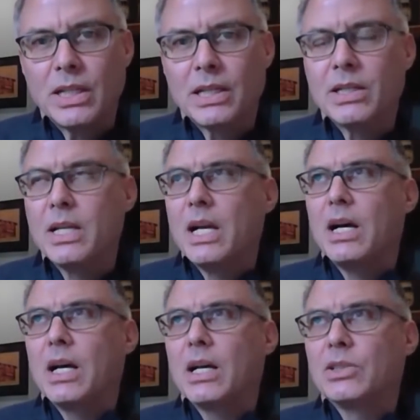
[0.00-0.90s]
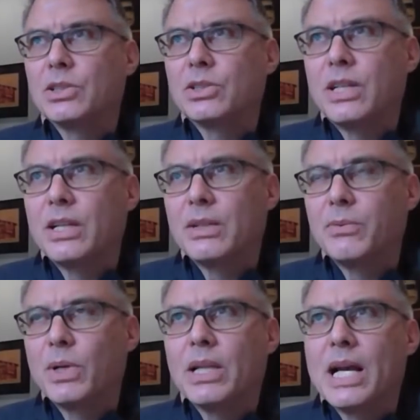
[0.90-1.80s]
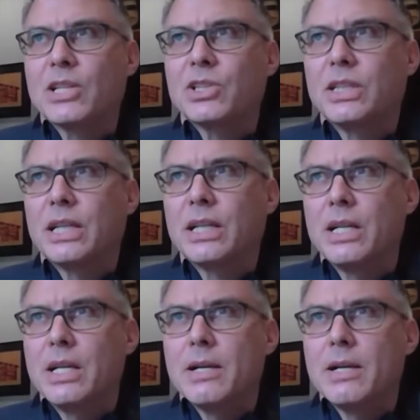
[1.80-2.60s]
And I'll just say one last thing